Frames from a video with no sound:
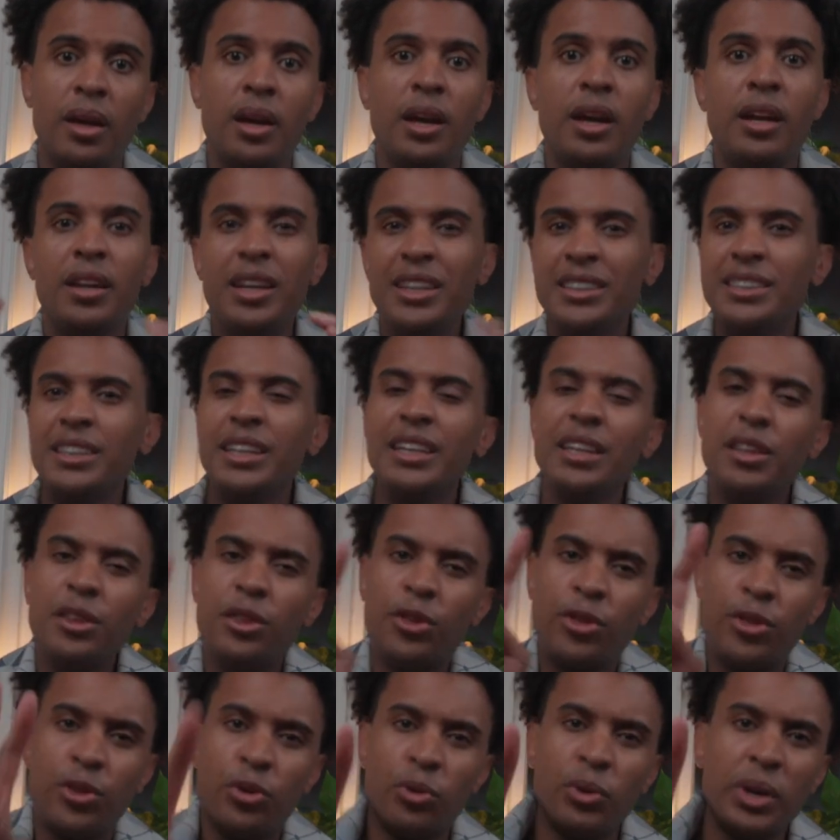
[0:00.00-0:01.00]
It does it in
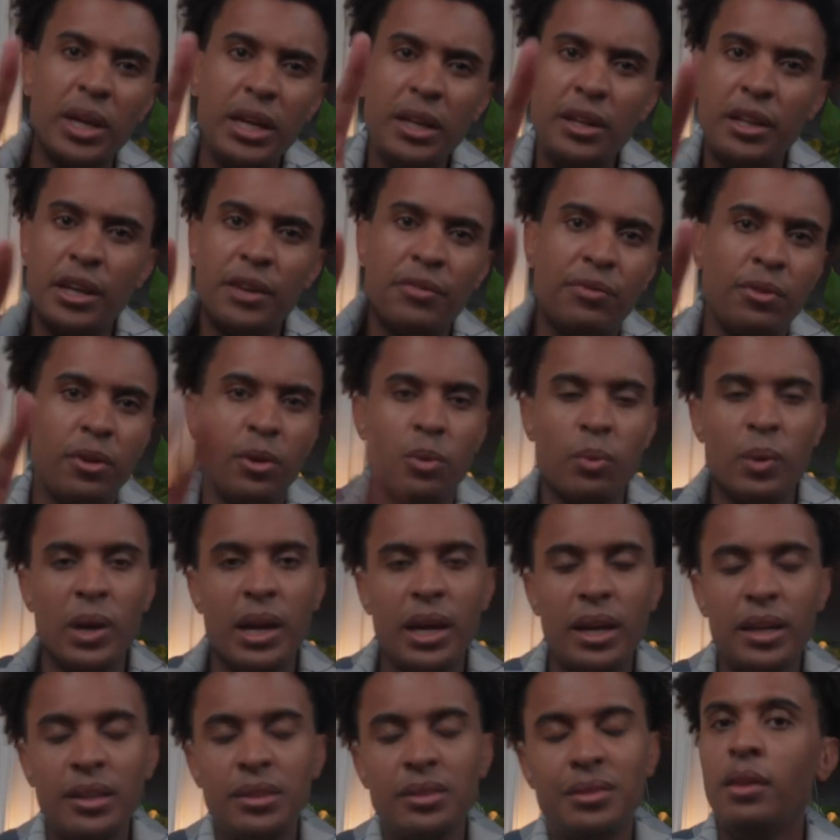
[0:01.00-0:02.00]
three different
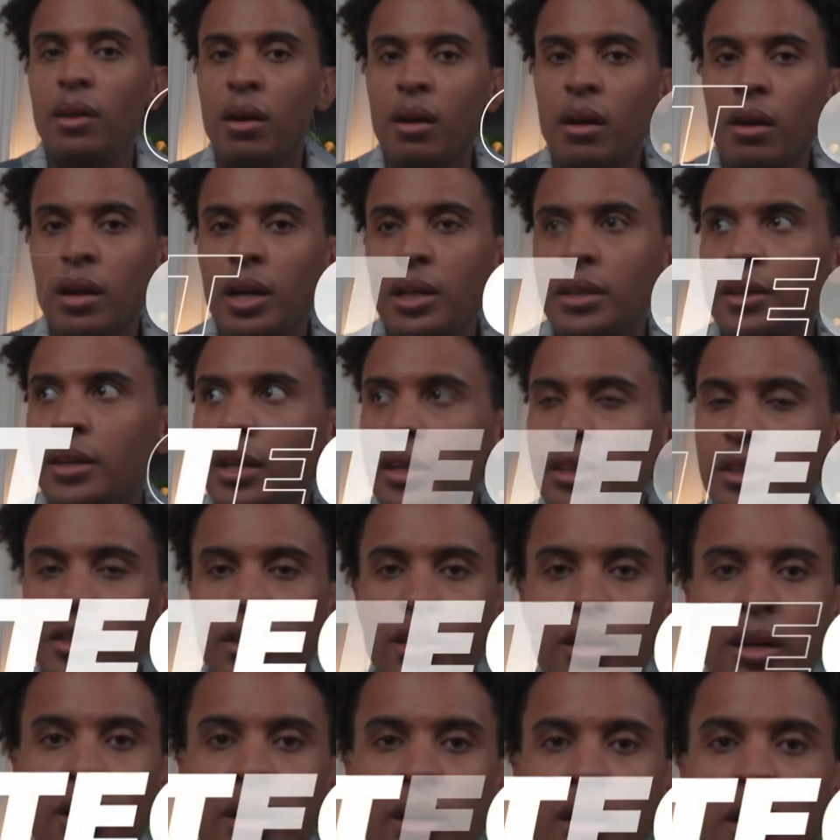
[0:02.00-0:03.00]
ways: the
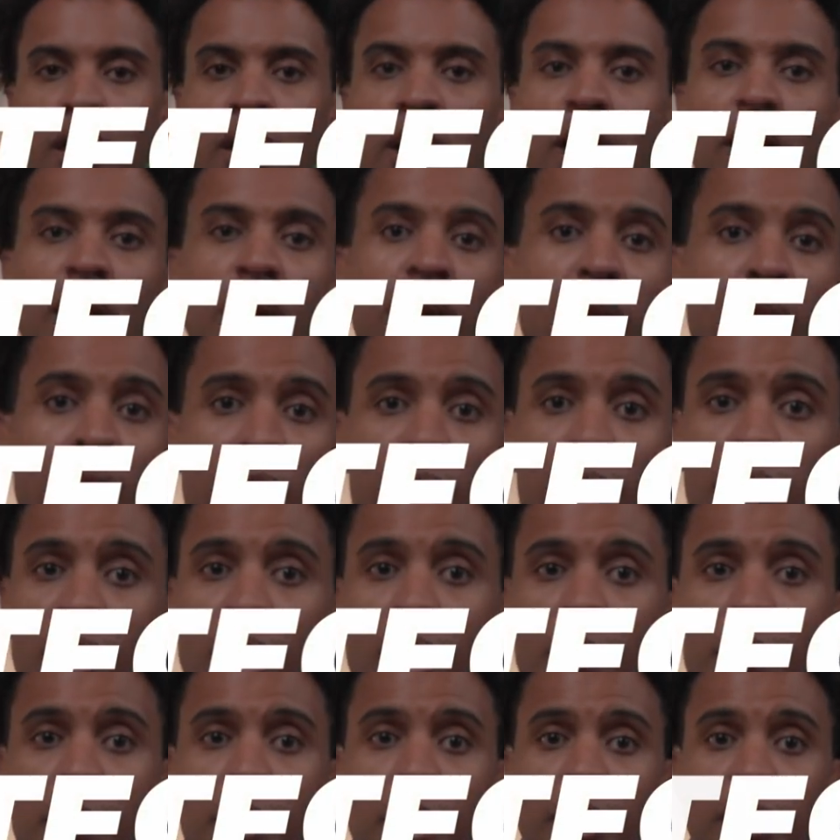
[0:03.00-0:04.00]
architecture,
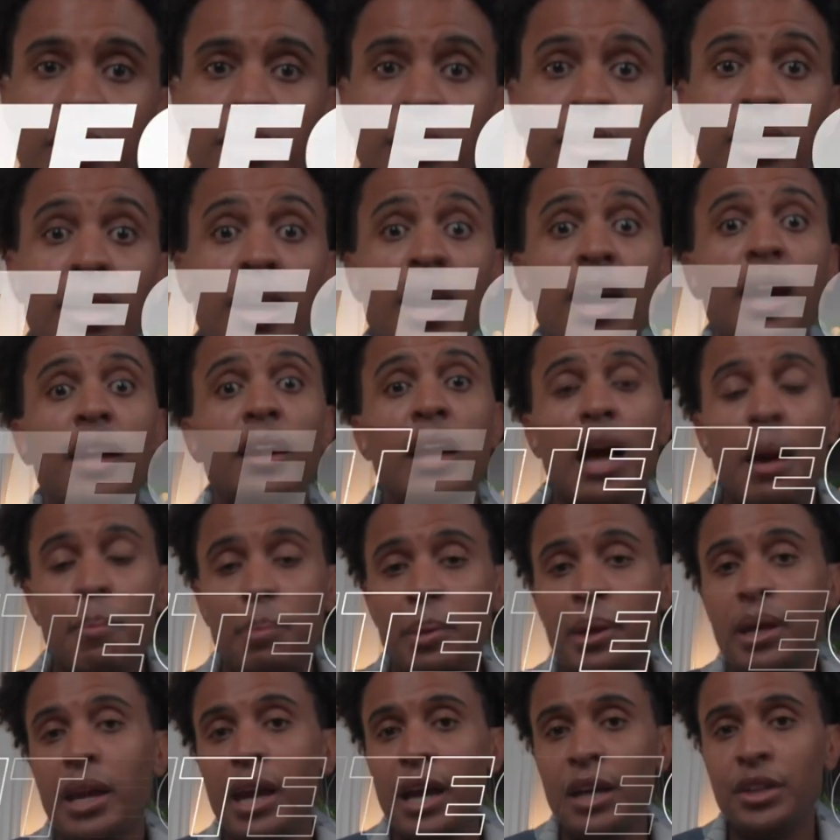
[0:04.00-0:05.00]
economics, and
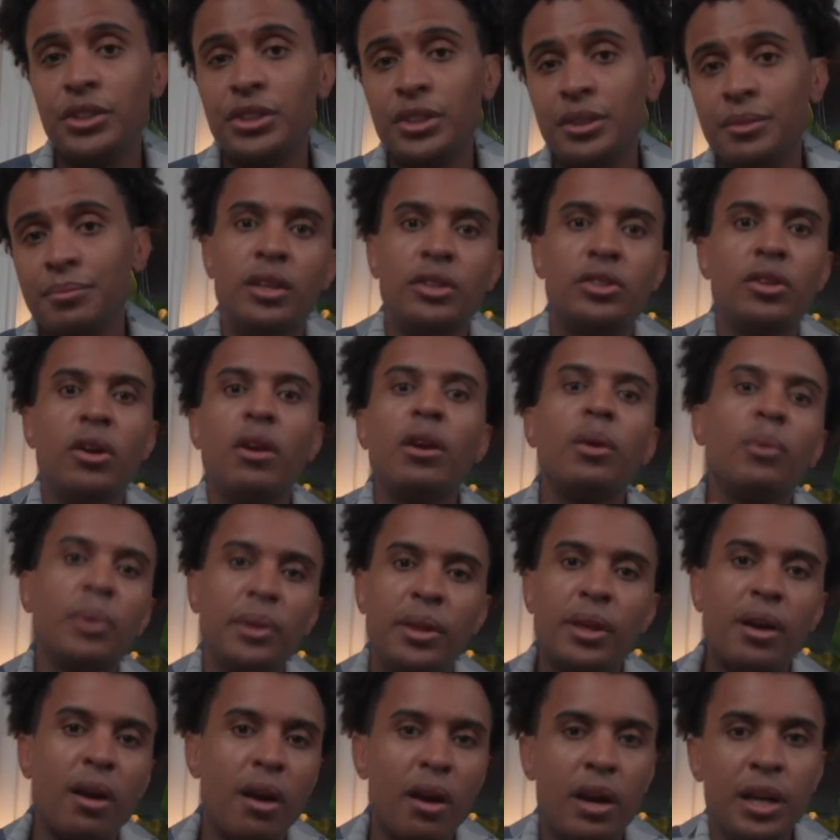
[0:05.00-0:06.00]
application. Starting with
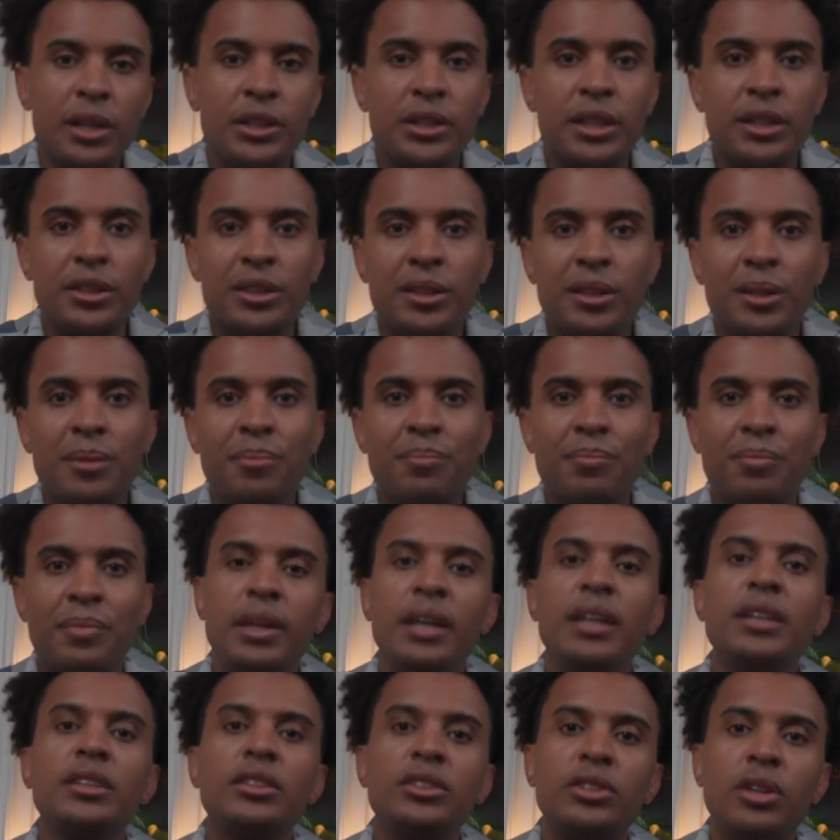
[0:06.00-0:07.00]
the architecture,
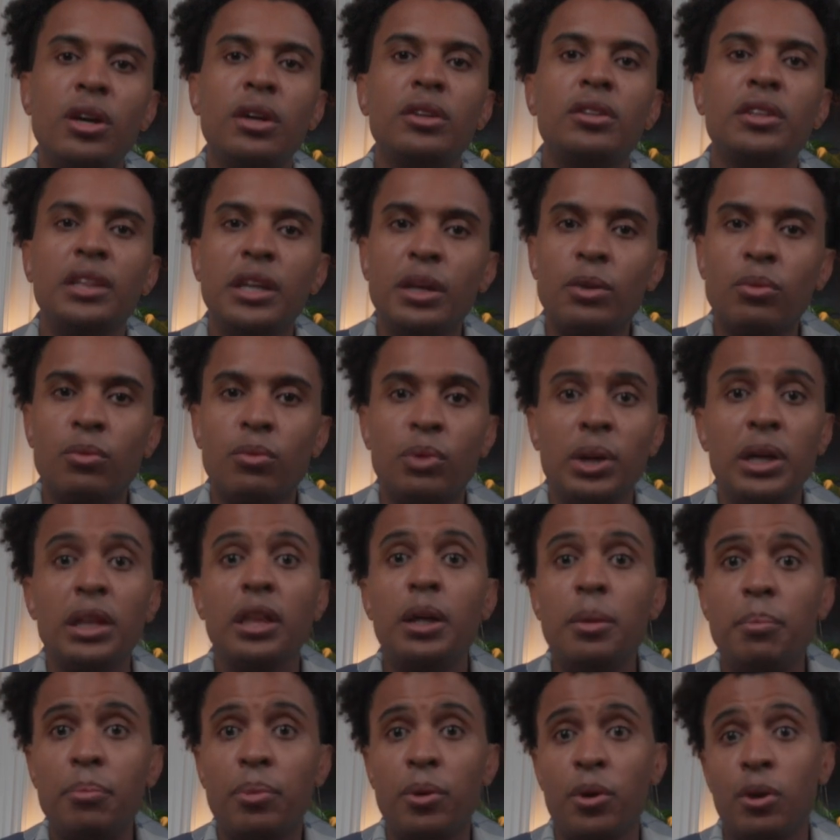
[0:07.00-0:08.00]
things start to get
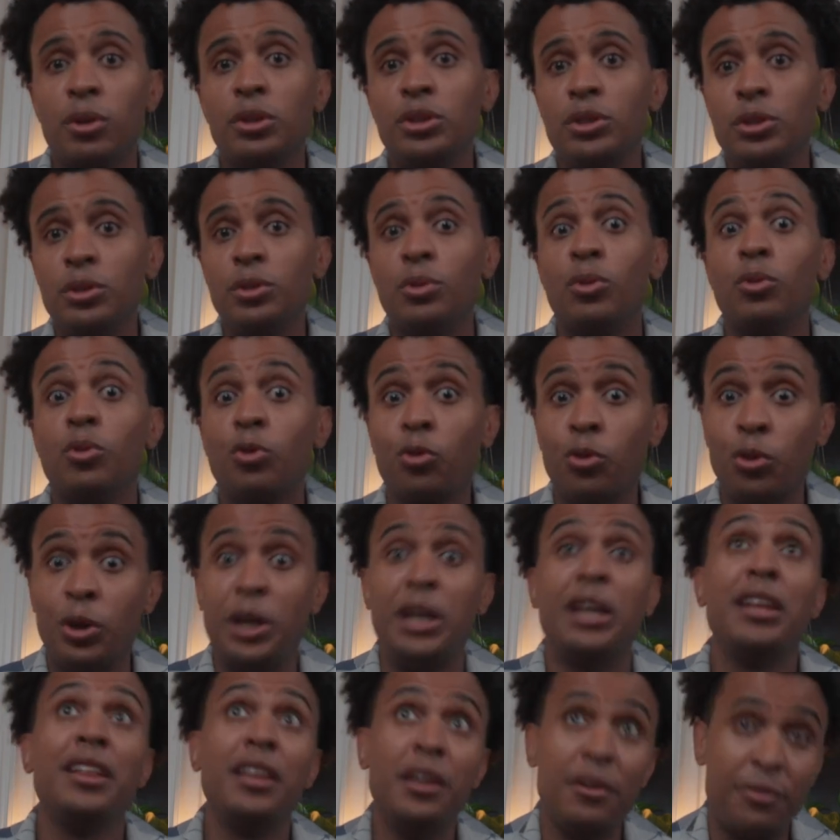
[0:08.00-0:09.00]
really personal
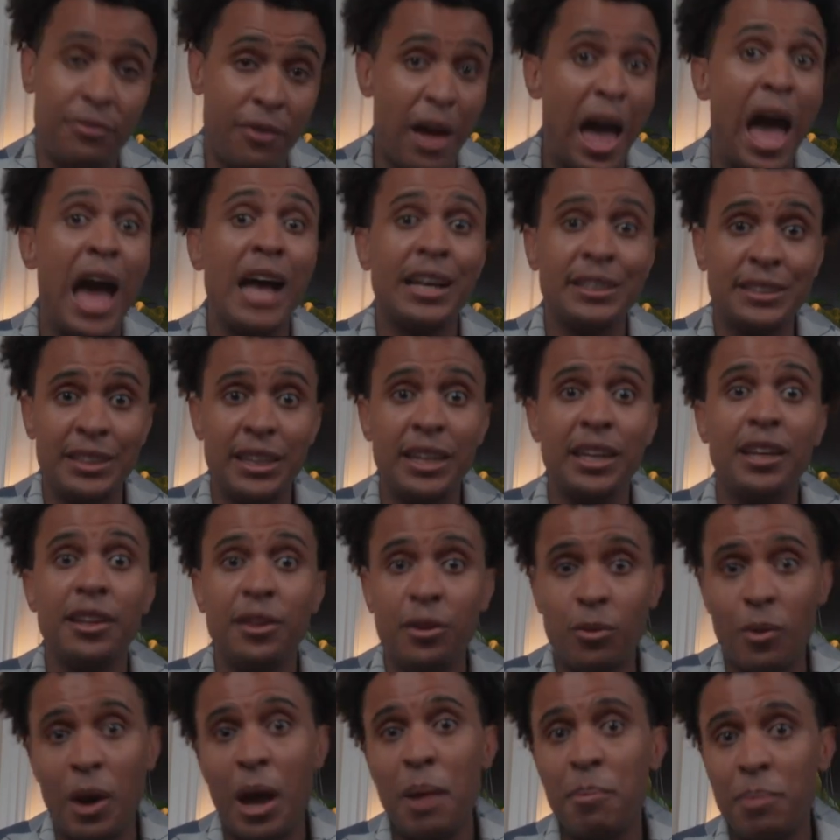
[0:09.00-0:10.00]
really fast in
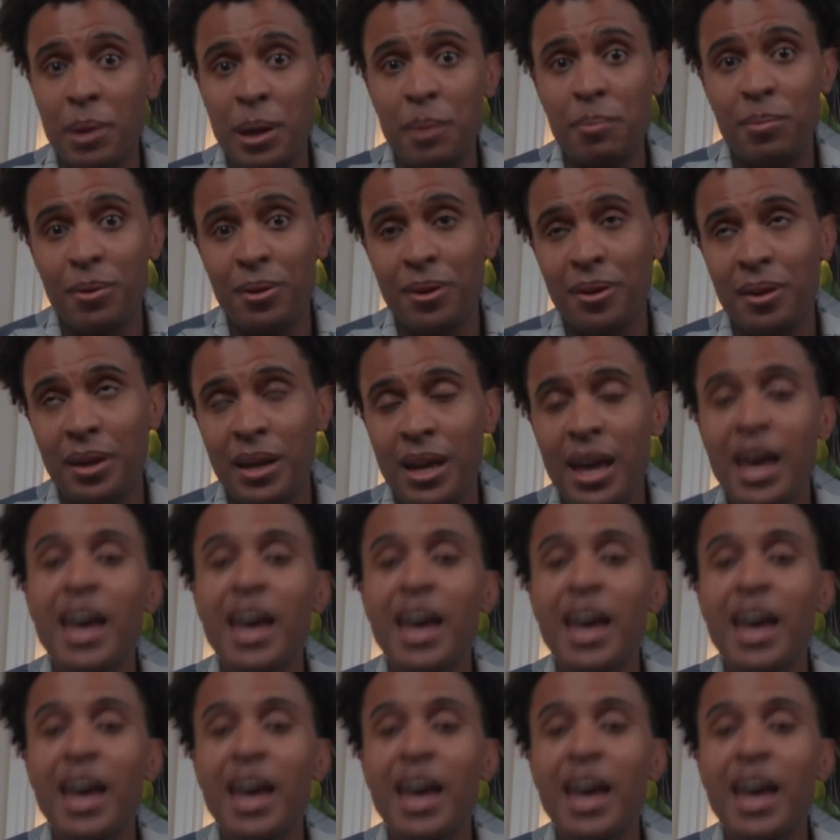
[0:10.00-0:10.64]
the white paper.